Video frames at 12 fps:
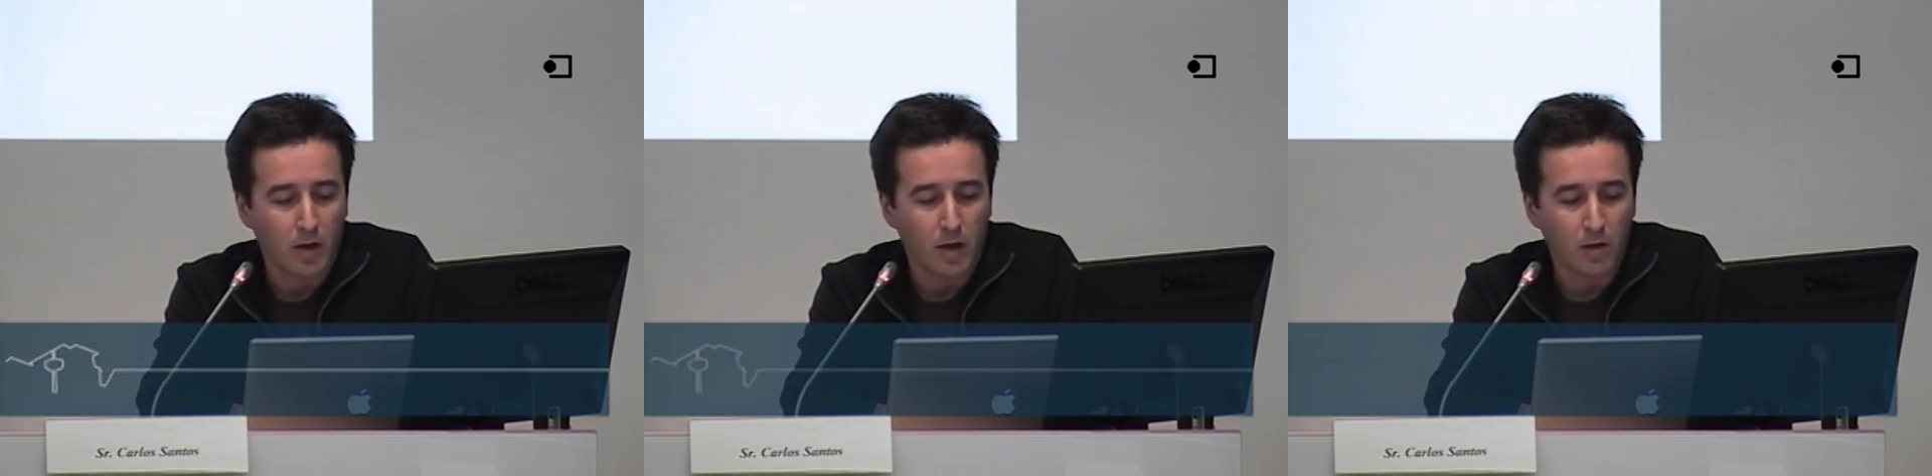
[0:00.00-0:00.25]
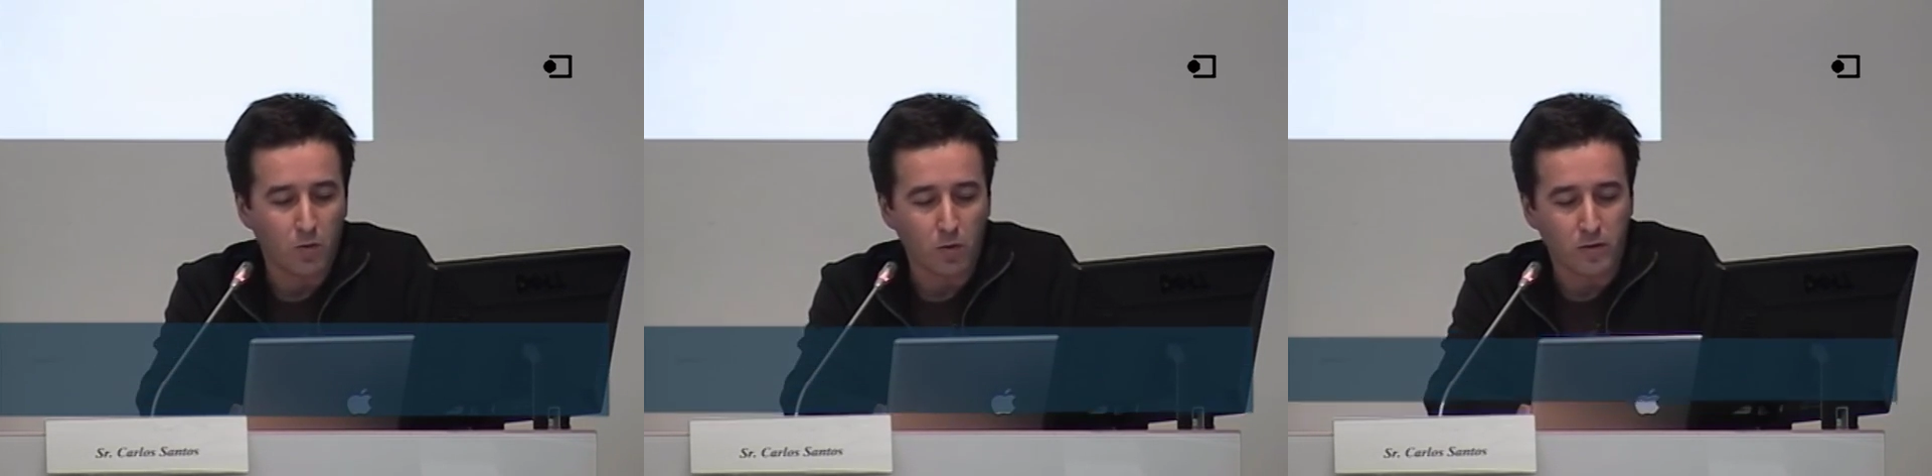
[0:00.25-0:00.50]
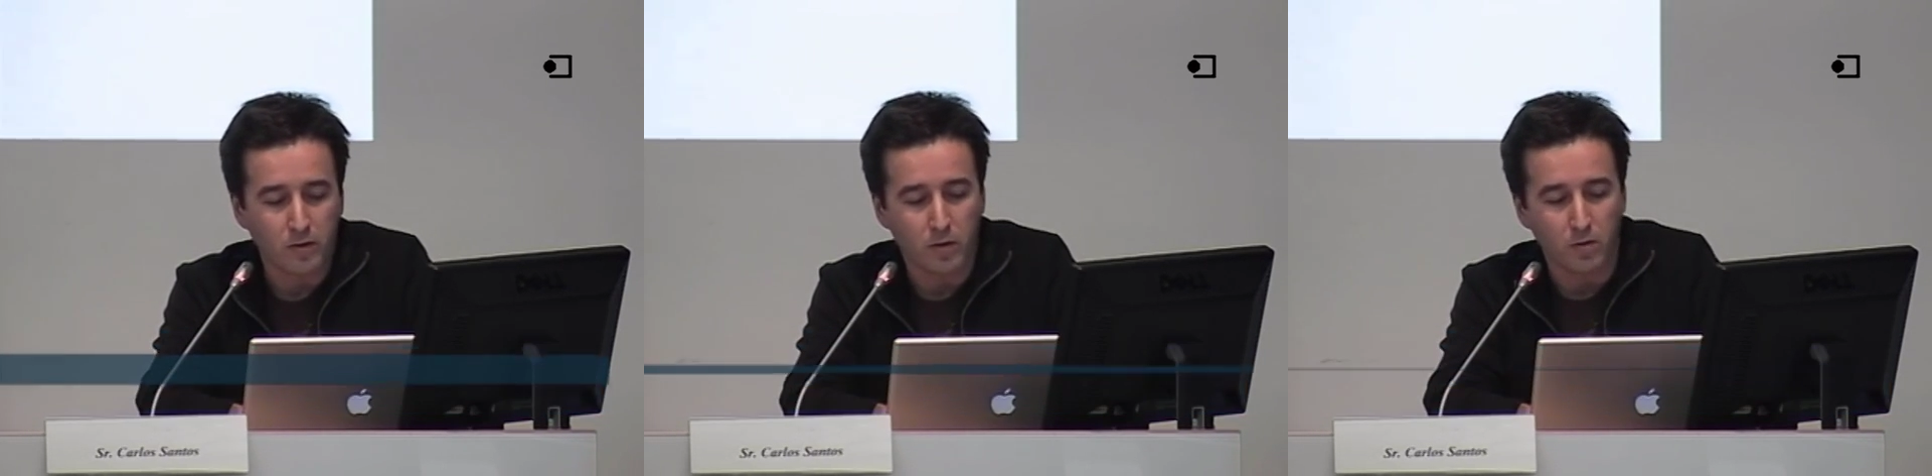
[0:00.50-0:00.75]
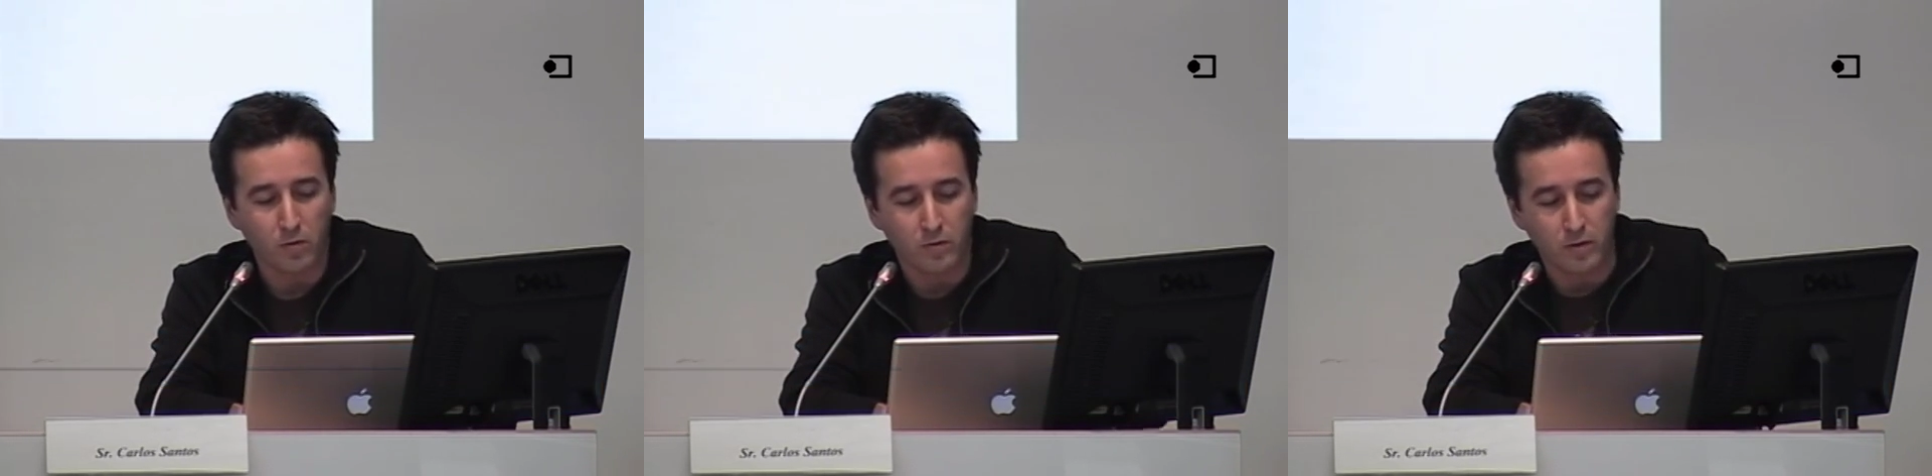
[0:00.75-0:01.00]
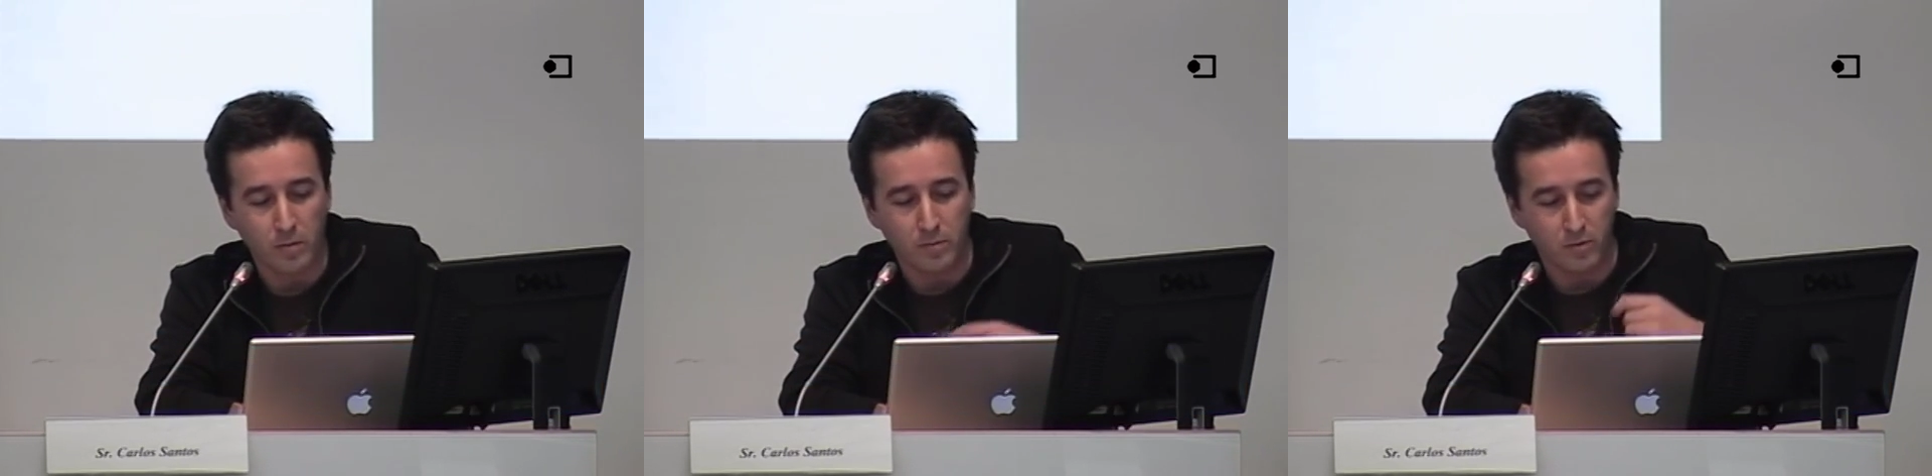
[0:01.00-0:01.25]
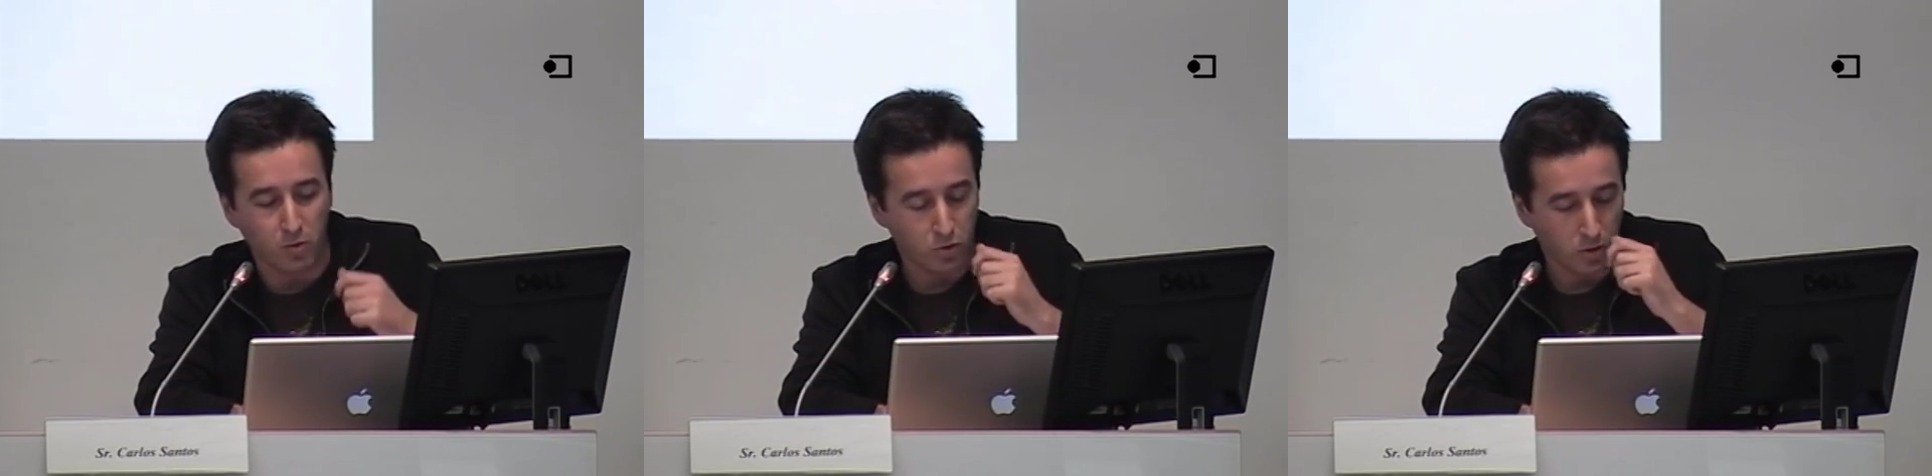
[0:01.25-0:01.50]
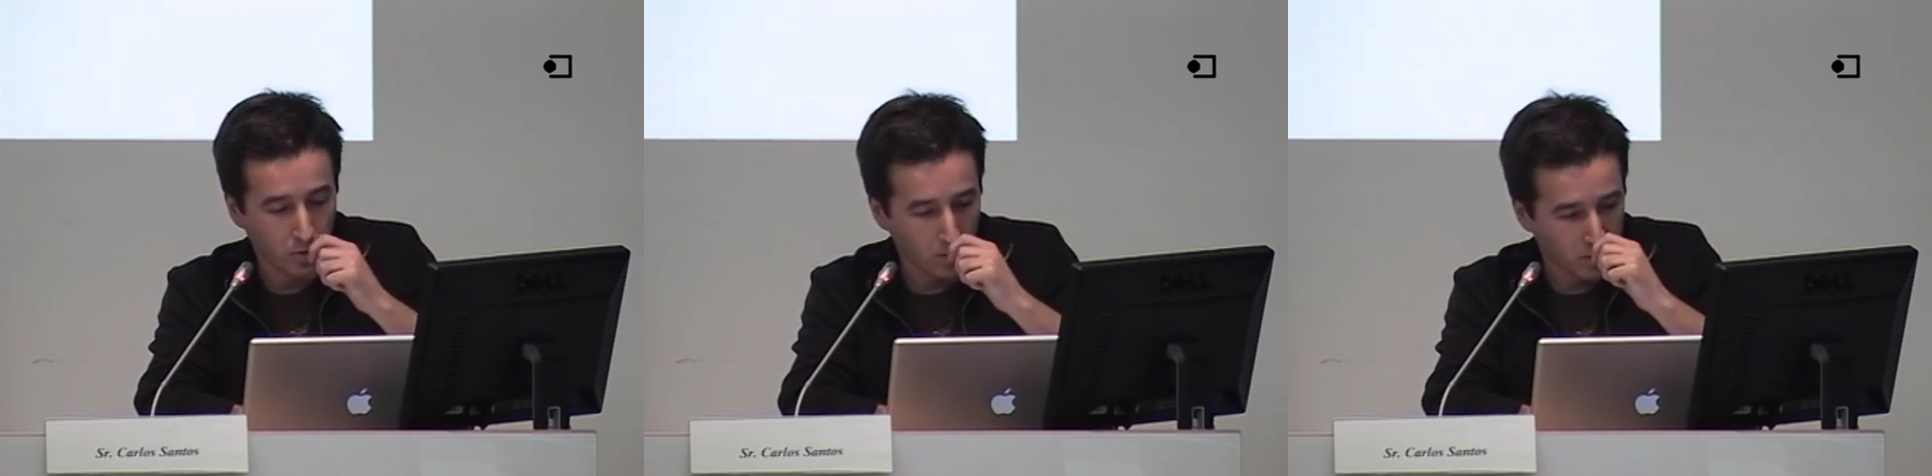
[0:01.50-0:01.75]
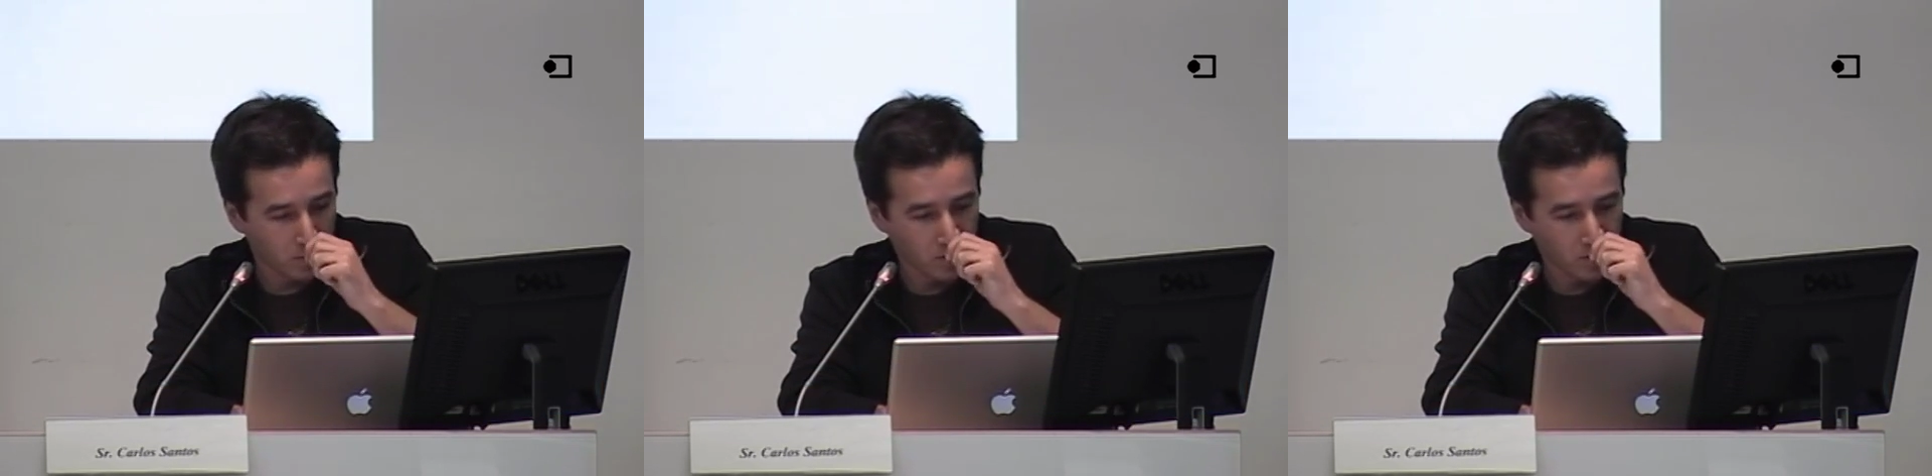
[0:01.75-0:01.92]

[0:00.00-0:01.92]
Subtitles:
and also some social